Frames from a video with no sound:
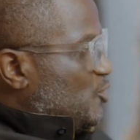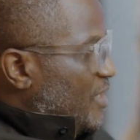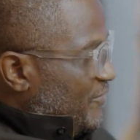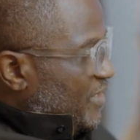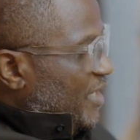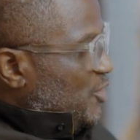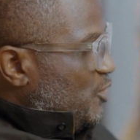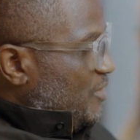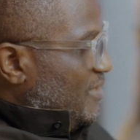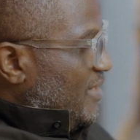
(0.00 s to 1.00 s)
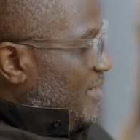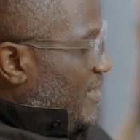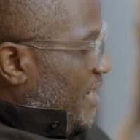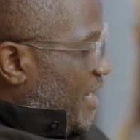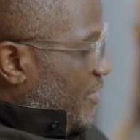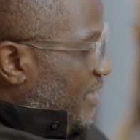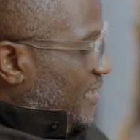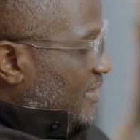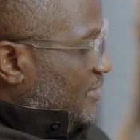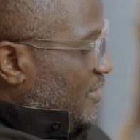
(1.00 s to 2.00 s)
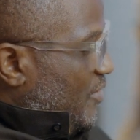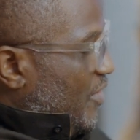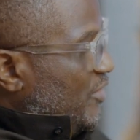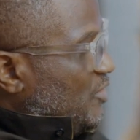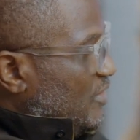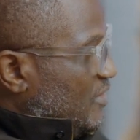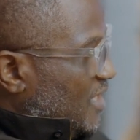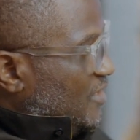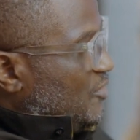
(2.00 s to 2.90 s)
stratification, I created, you know, horizontal set